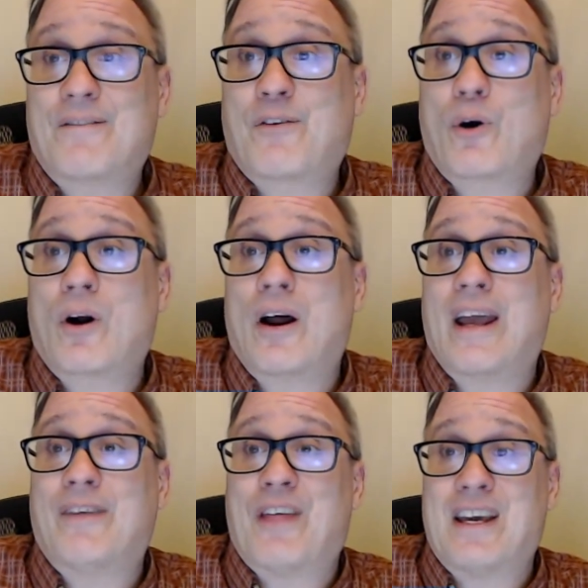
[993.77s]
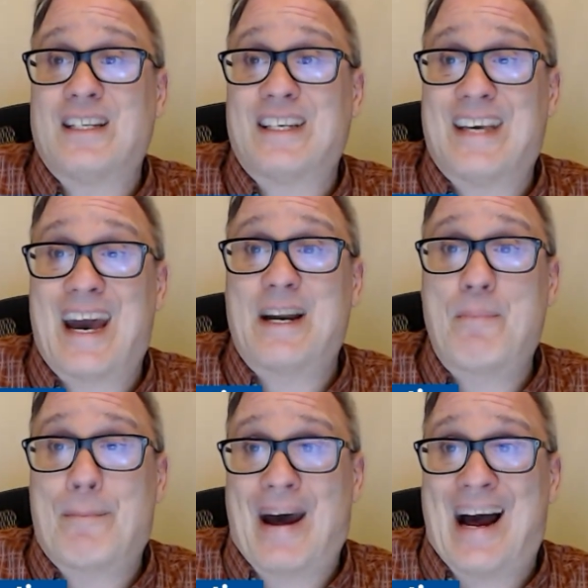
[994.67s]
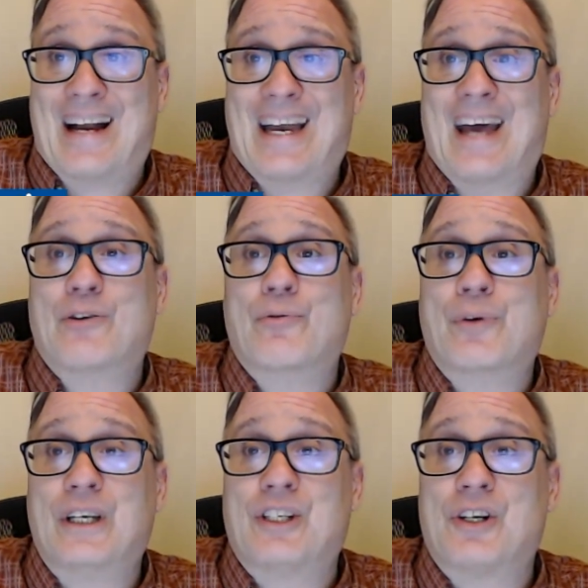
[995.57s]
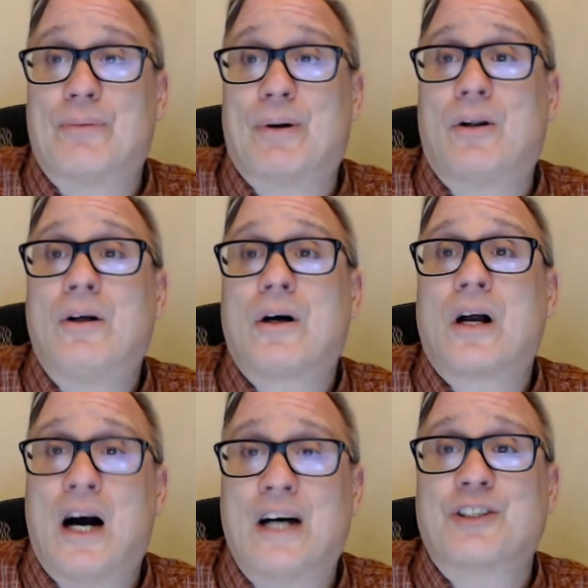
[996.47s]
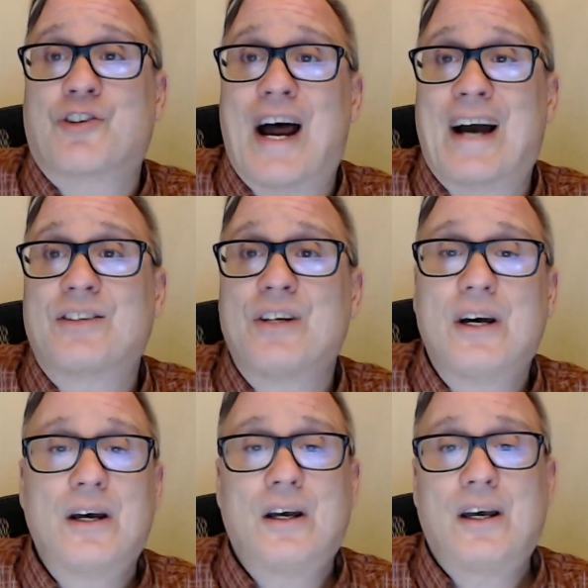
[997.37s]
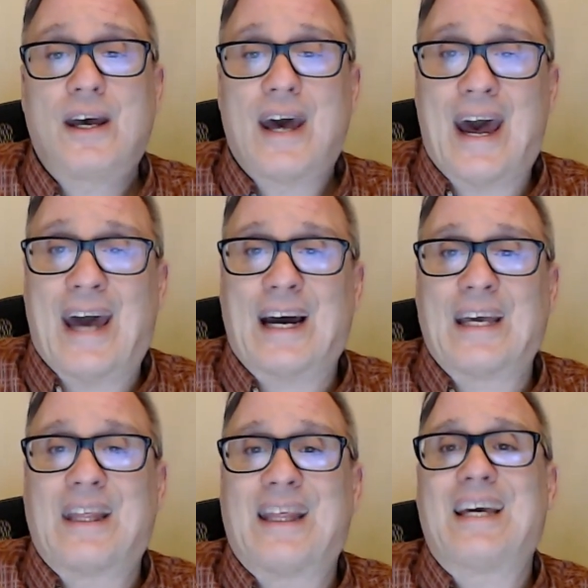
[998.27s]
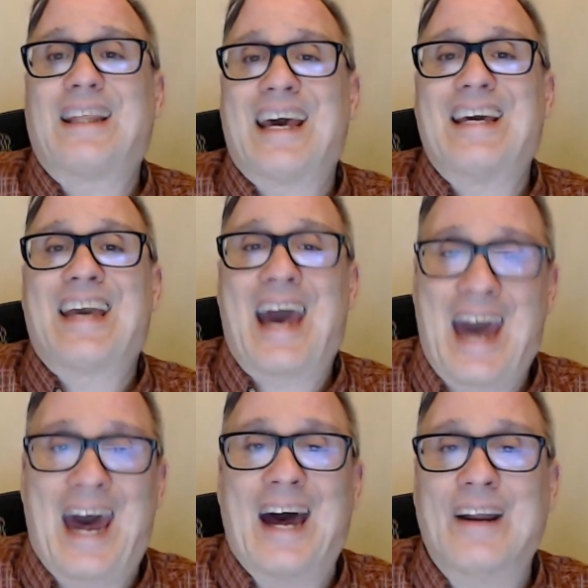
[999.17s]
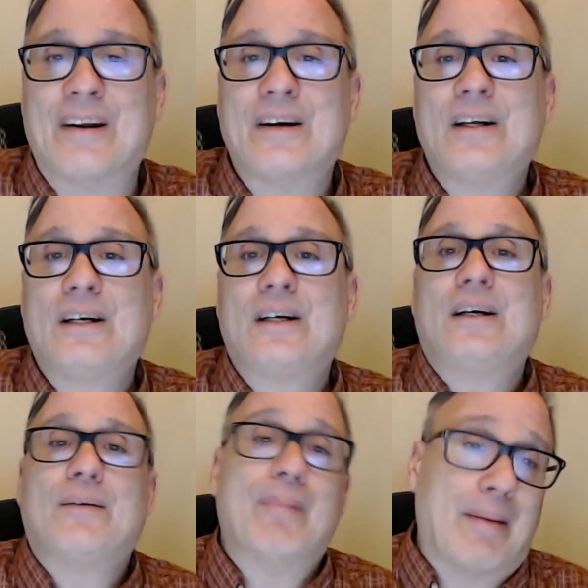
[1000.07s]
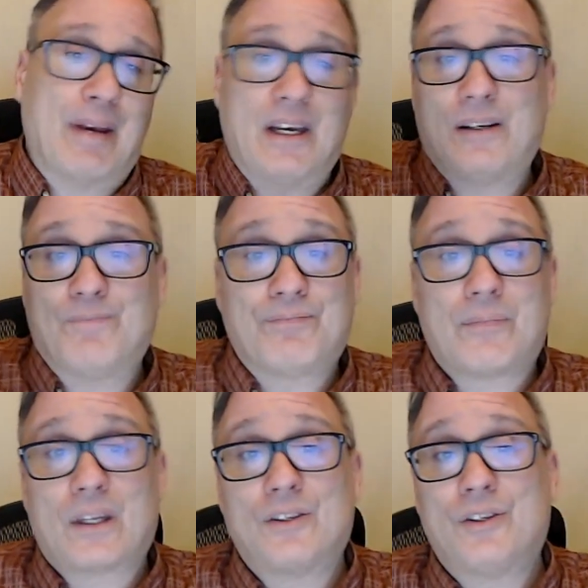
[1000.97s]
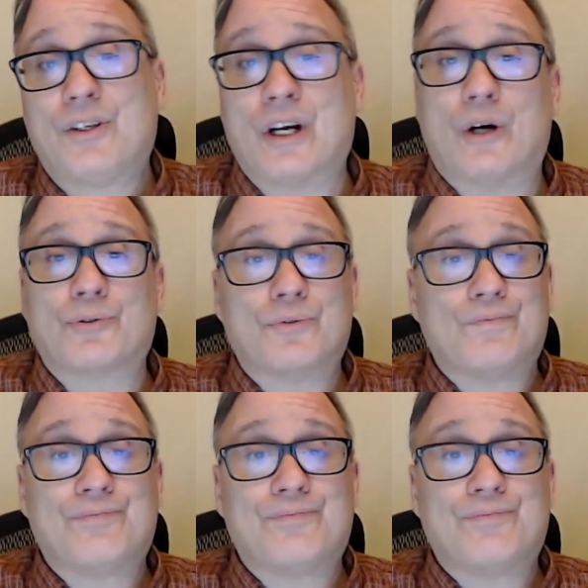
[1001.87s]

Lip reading: for if they can get him back at a reasonable contract, and I think they can, maybe, you know,